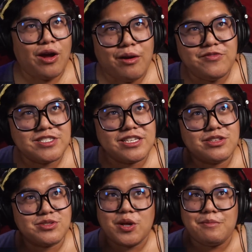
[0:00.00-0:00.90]
obviously
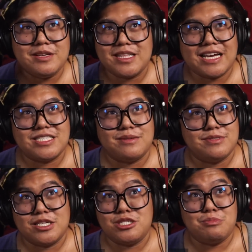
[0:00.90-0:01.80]
there's gonna be like some
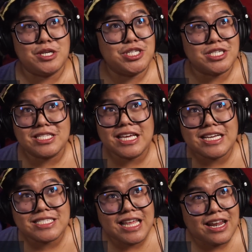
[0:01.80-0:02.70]
suspicious
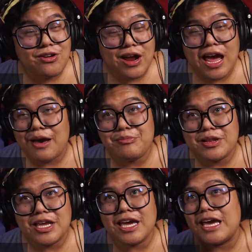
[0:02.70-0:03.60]
things that are
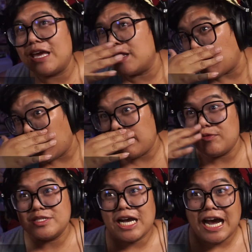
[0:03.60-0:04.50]
happening that
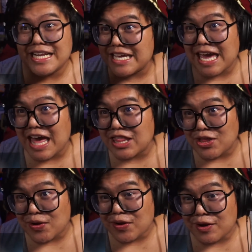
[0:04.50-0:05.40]
will tie
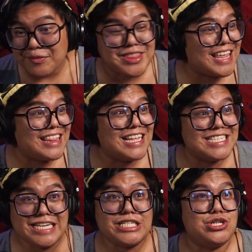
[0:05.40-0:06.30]
together, but then the
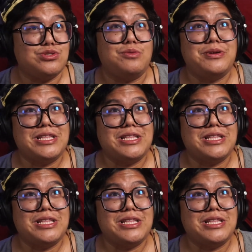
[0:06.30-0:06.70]
teachers will be